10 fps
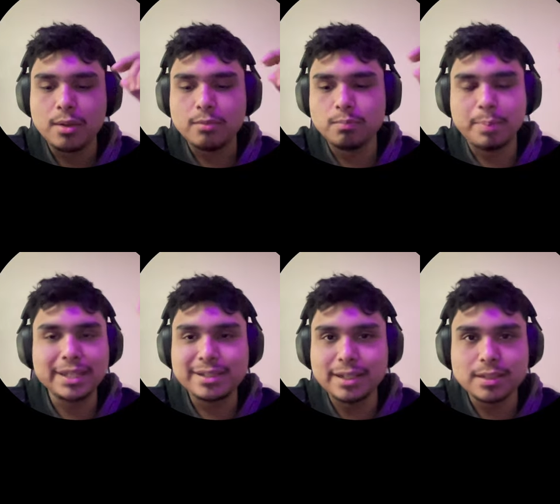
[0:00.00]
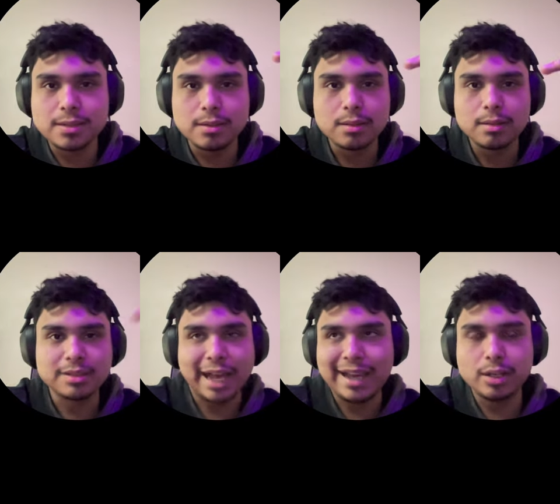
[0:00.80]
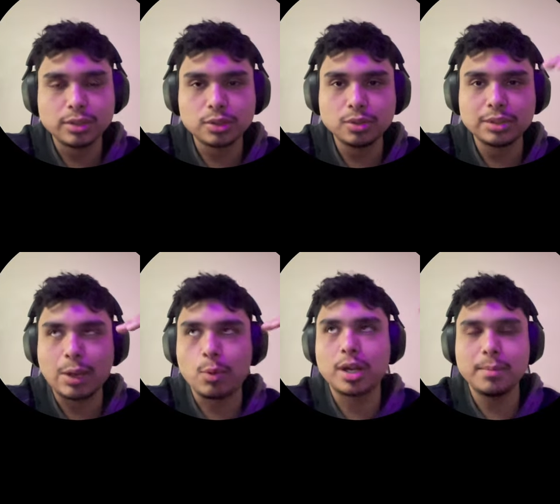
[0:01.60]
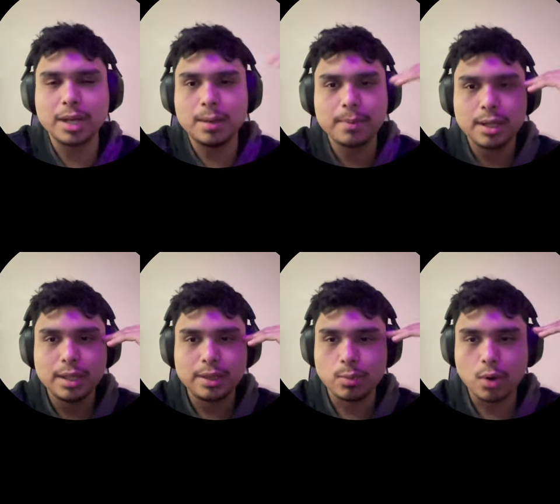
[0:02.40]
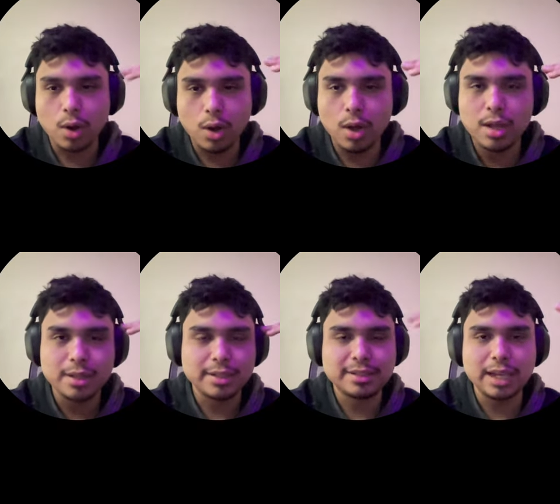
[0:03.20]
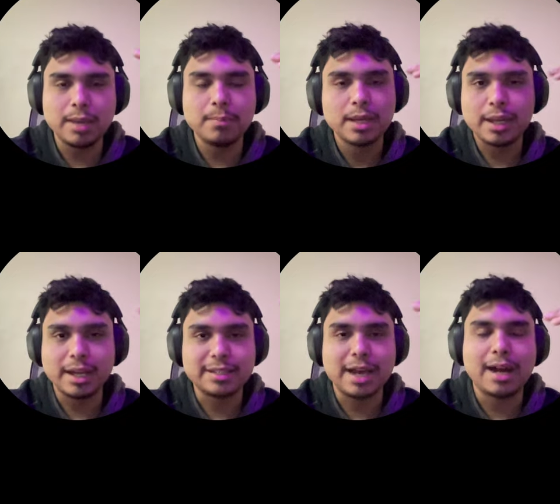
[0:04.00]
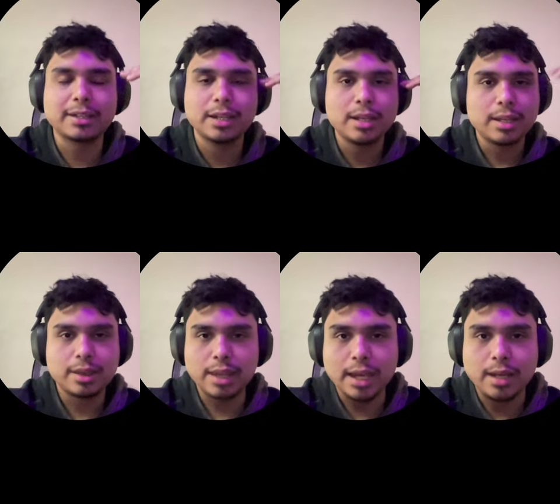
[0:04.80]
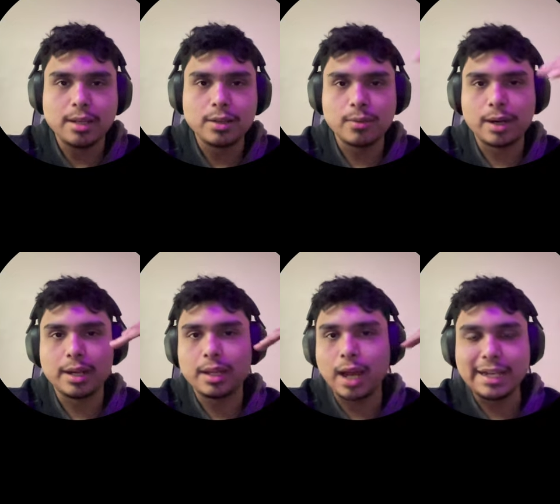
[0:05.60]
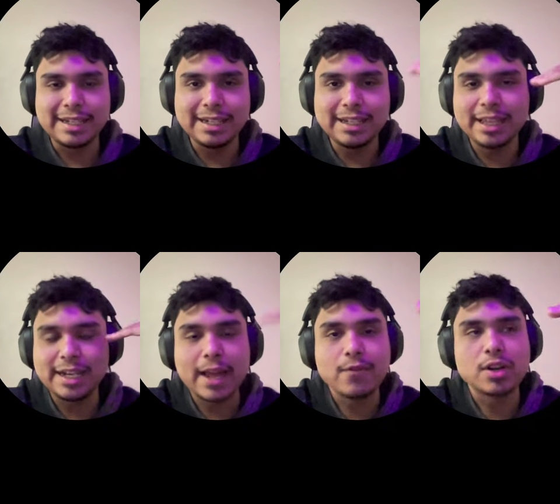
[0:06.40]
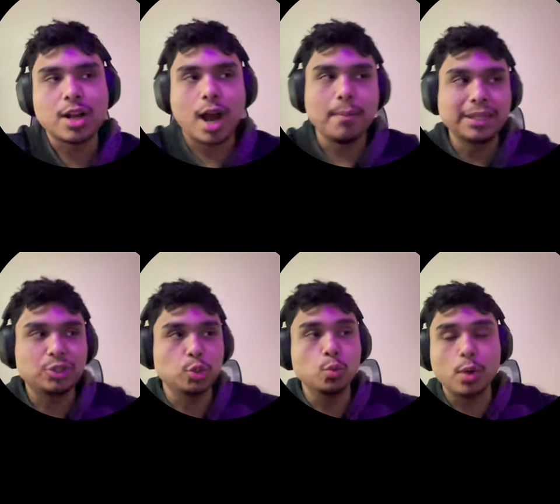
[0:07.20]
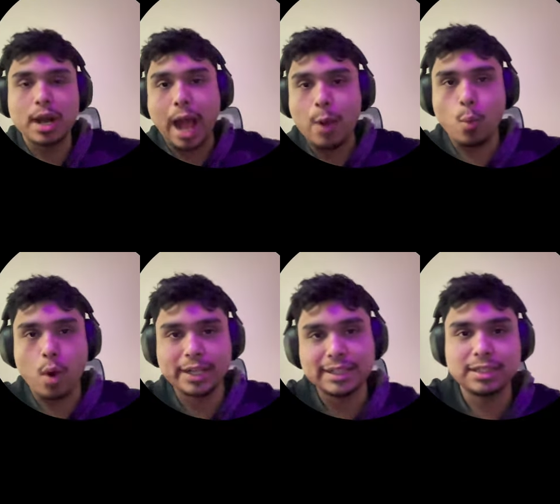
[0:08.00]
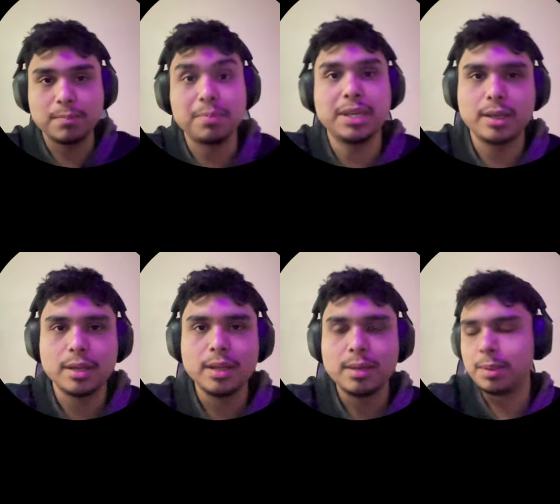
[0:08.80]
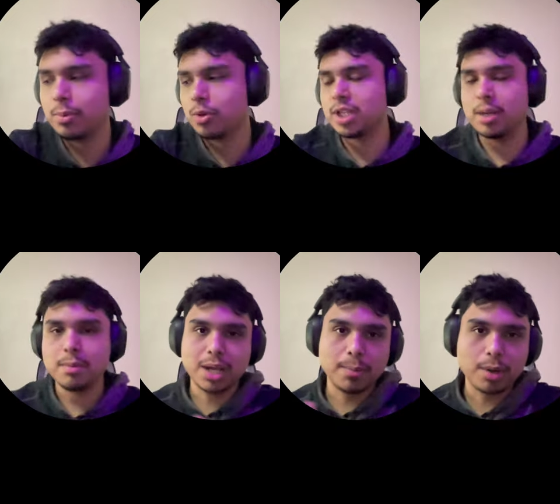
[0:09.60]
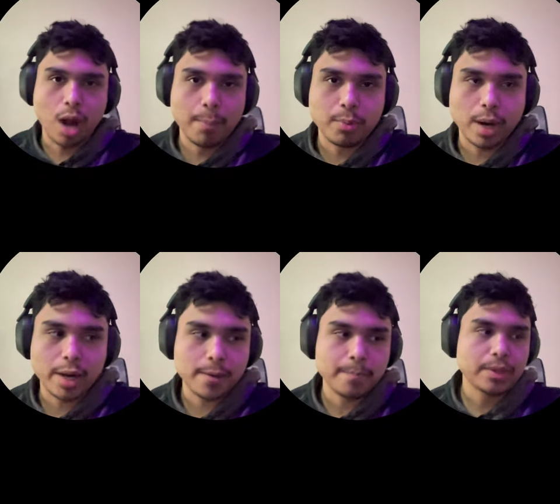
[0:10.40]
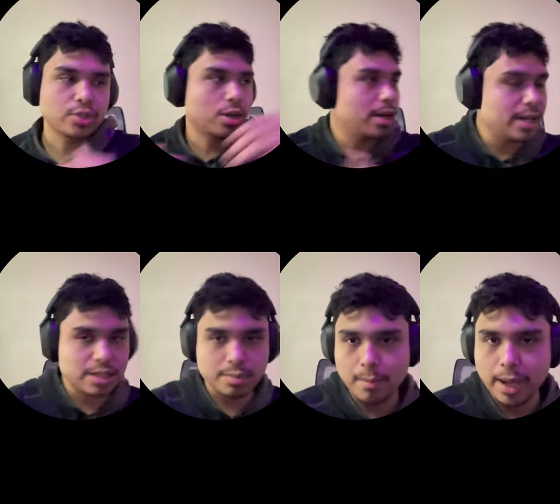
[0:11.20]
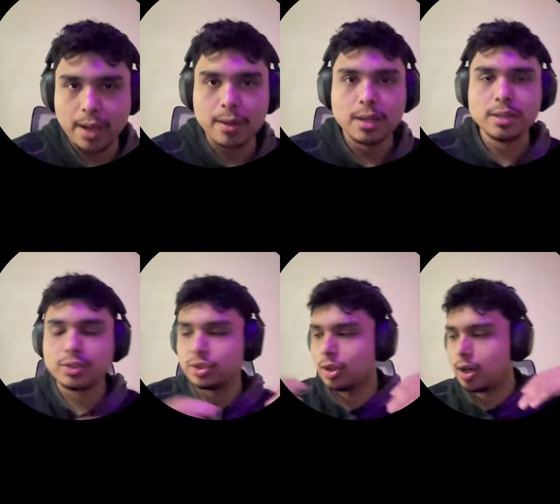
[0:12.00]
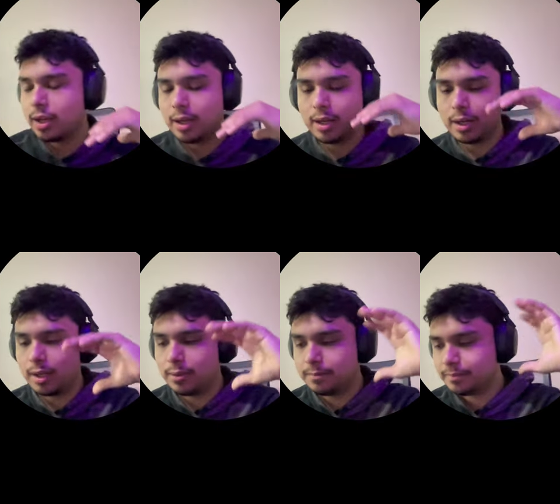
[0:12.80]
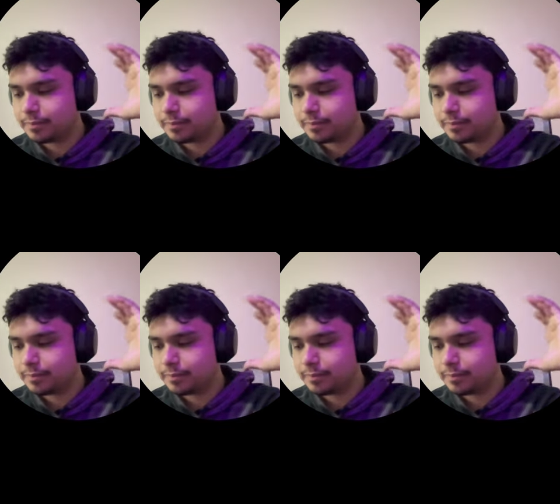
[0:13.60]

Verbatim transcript: business side hustles that were coming up, they were all the same exact thing, right? Ideally, they never got me to where I wanted to be. People were telling me become a copywriter, start an SMMA, start um,